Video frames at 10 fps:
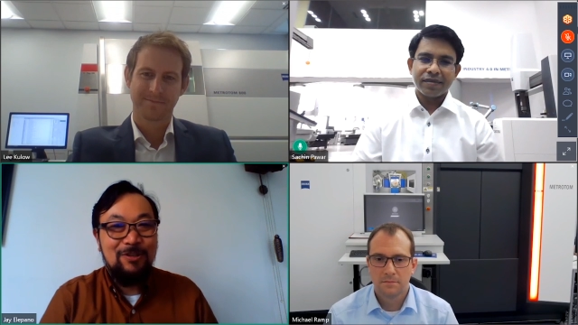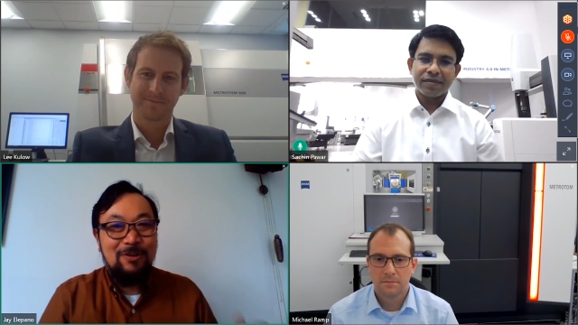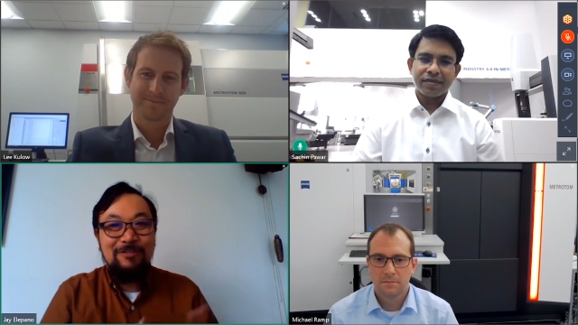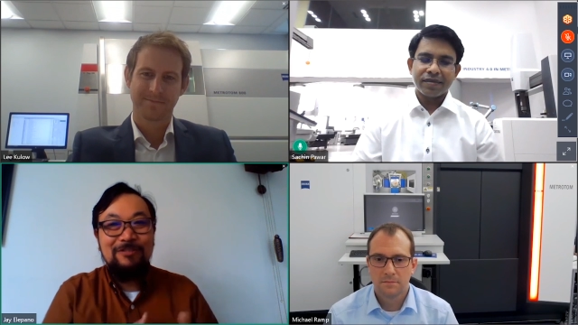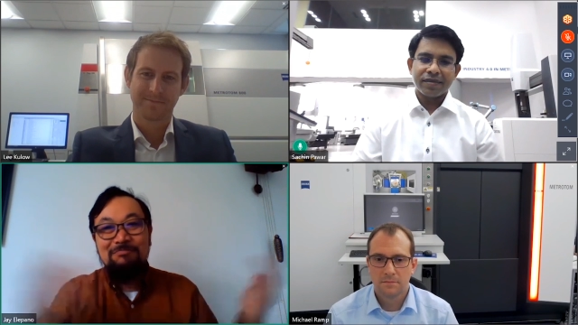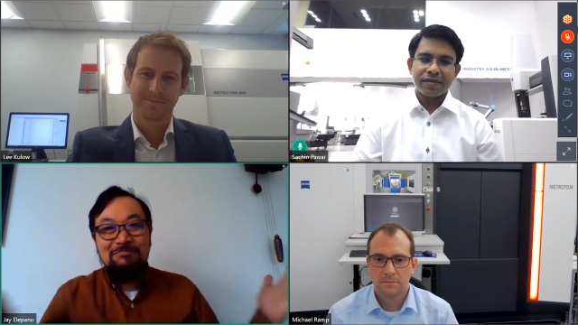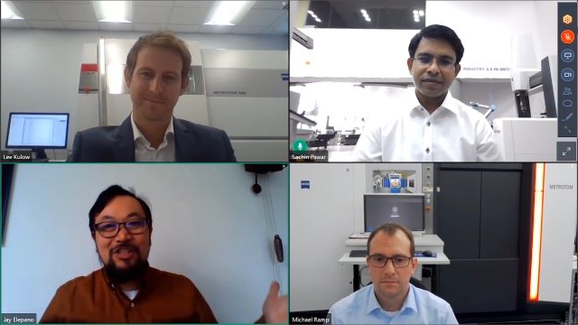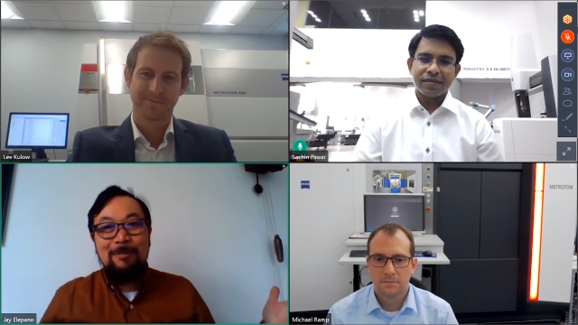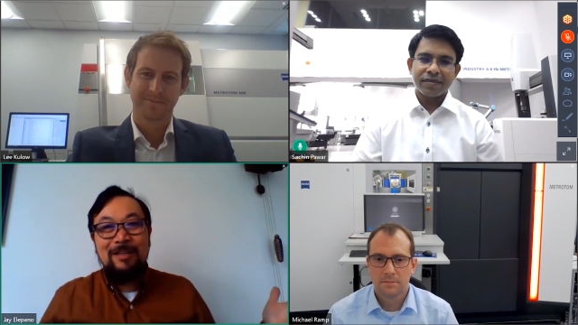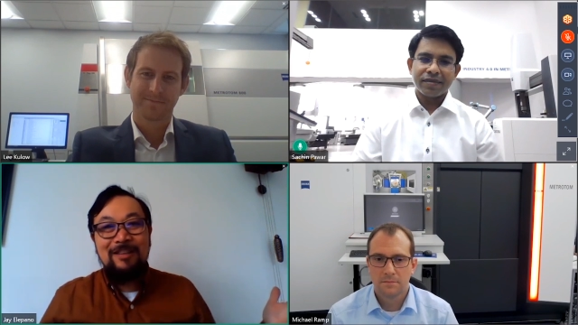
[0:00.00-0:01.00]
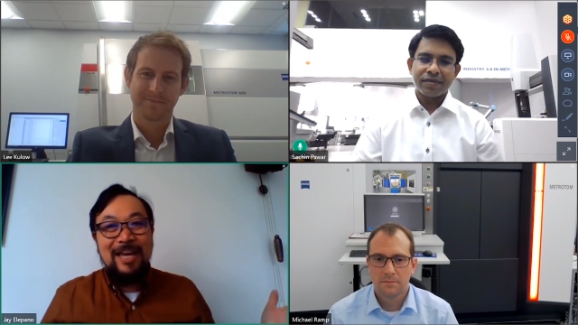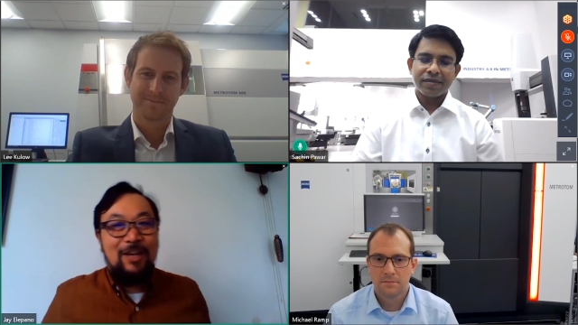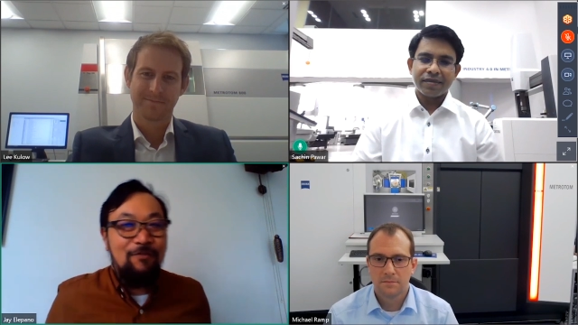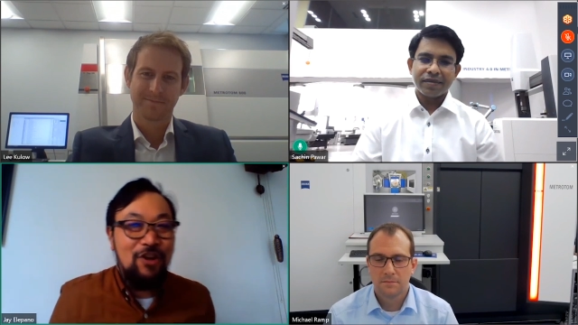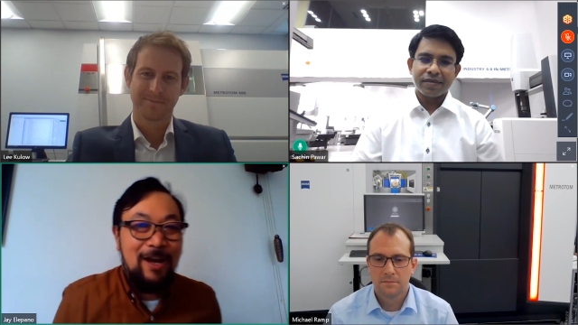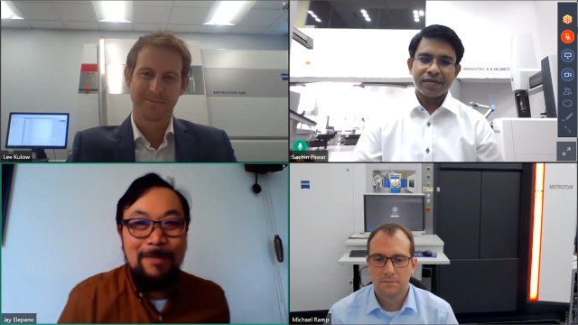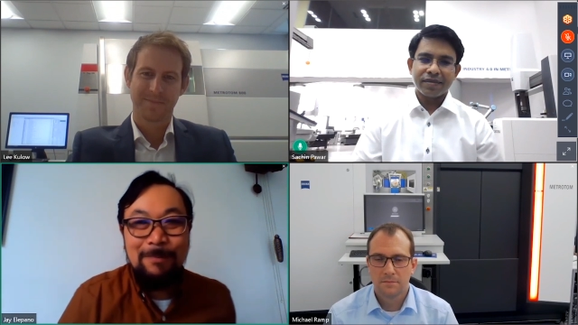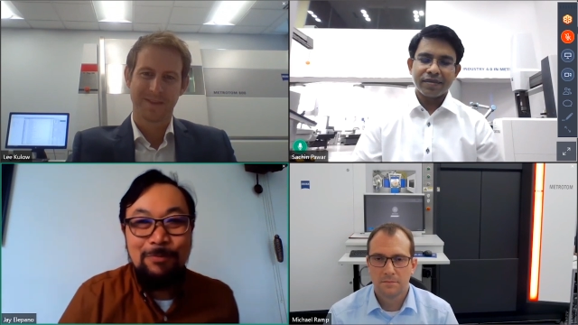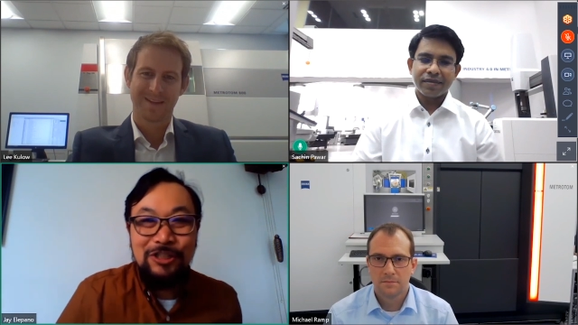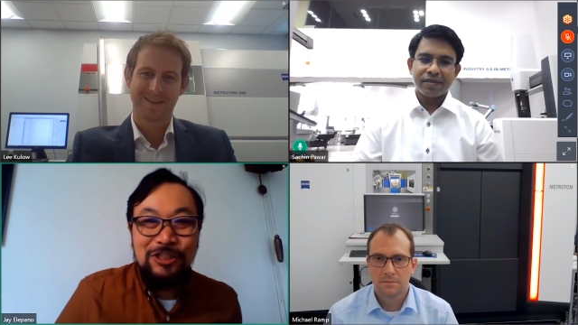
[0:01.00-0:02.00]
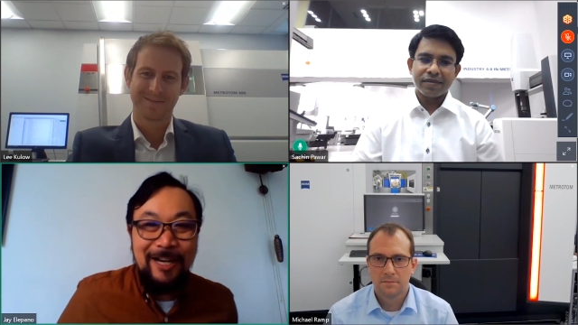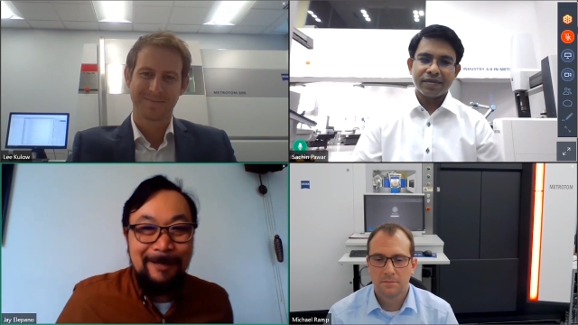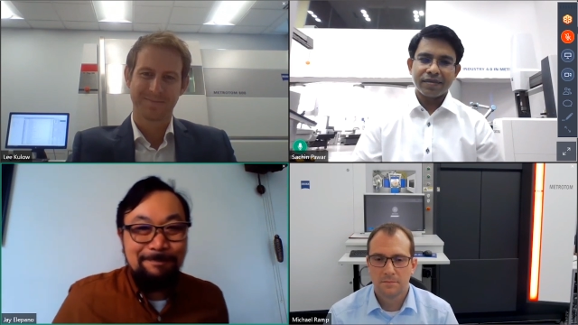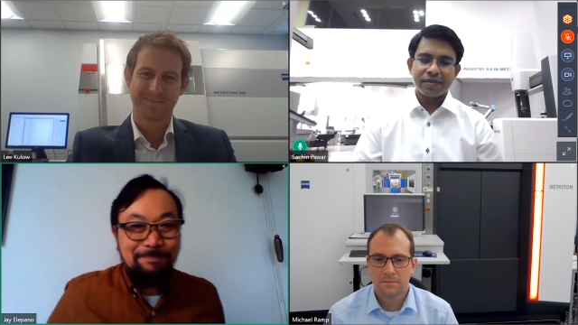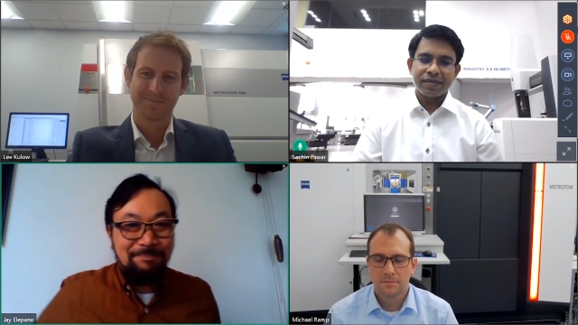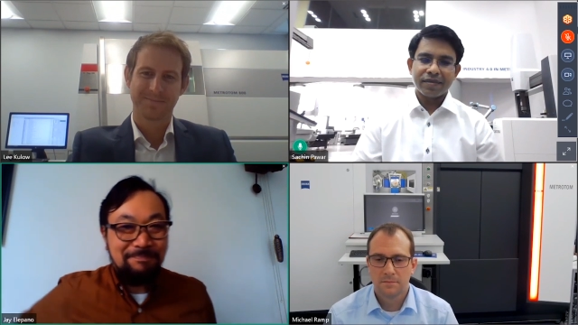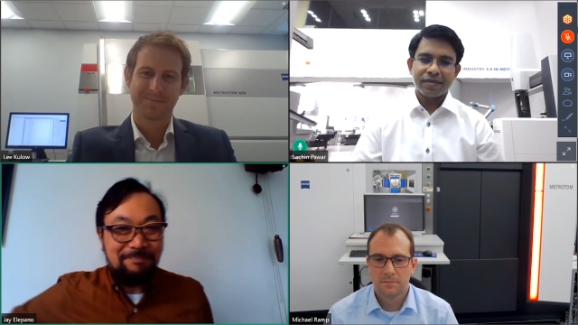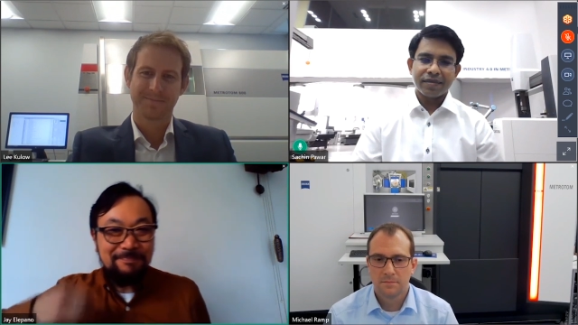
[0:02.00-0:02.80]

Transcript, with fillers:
Speaker 1: U S So, gentlemen, thank you for coming. Appreciate it.